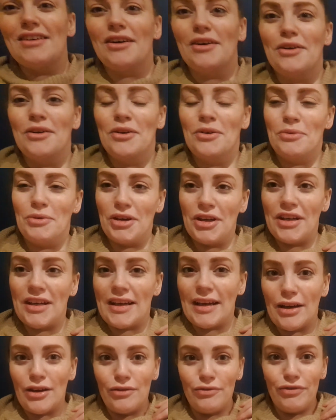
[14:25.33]
So we're gonna
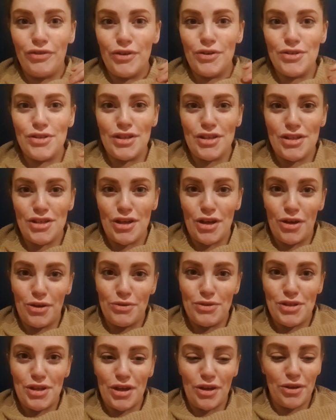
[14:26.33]
get confused as to
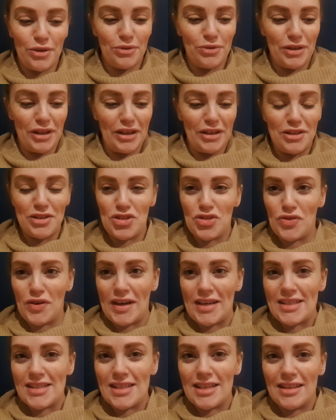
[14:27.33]
who's who. They're
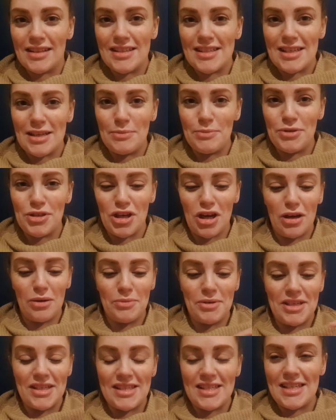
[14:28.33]
dressed in the same
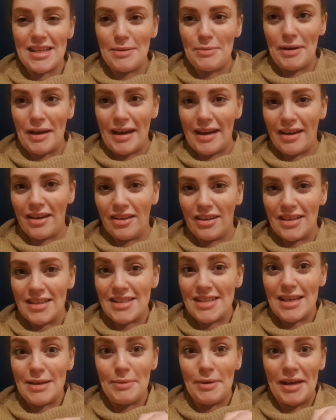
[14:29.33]
pajamas, same hair color,
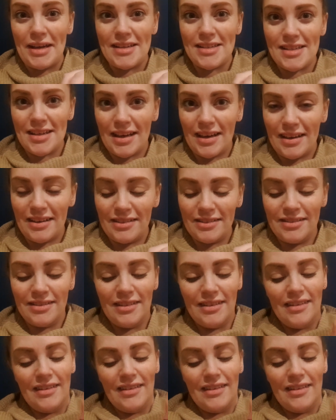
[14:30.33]
same hairstyle.